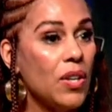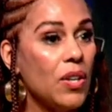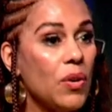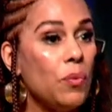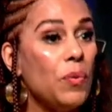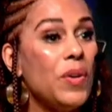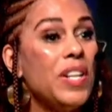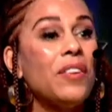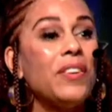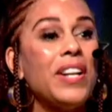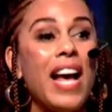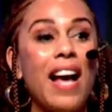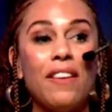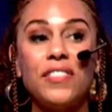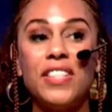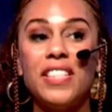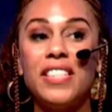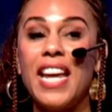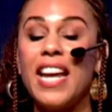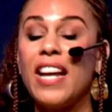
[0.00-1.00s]
we don't have
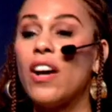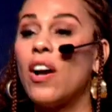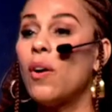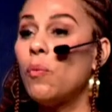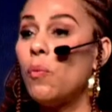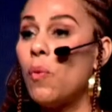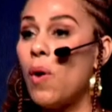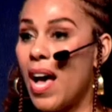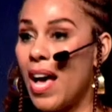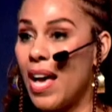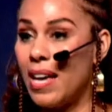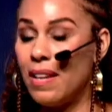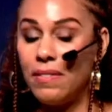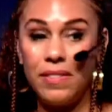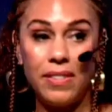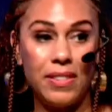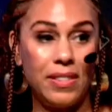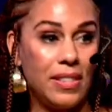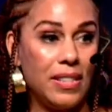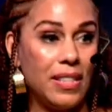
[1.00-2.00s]
to take our
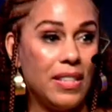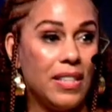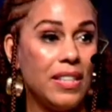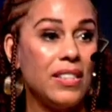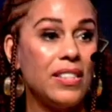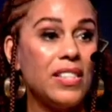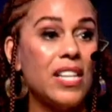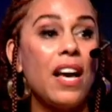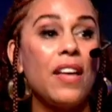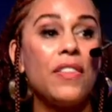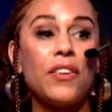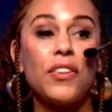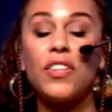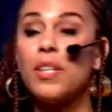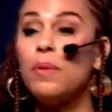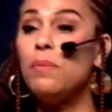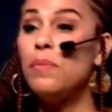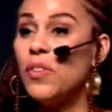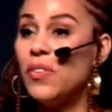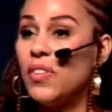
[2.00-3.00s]
wives to other
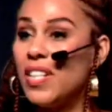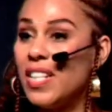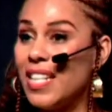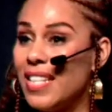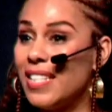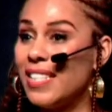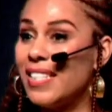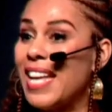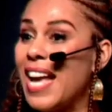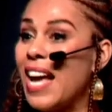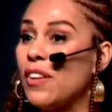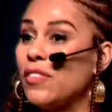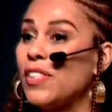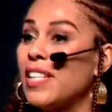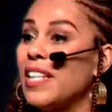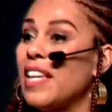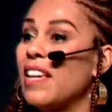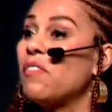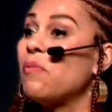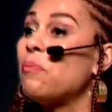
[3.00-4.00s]
communities now to
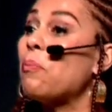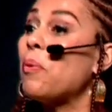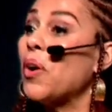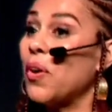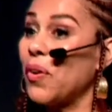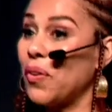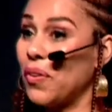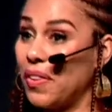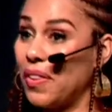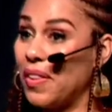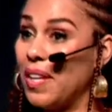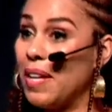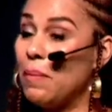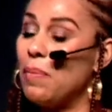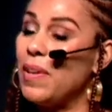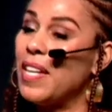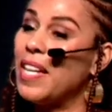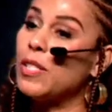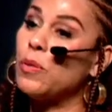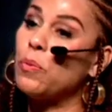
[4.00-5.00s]
give birth
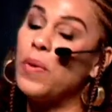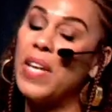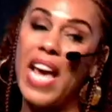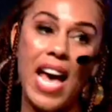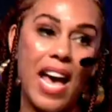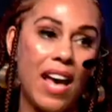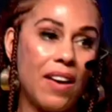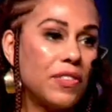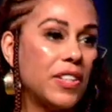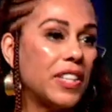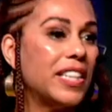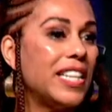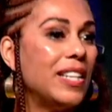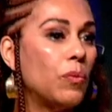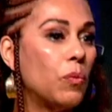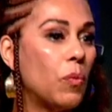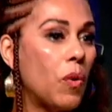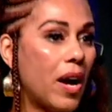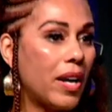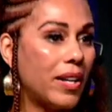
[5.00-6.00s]
because we have
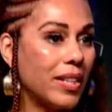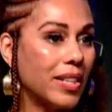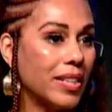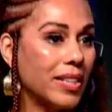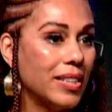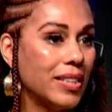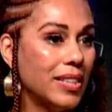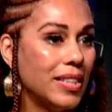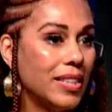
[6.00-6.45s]
clean water.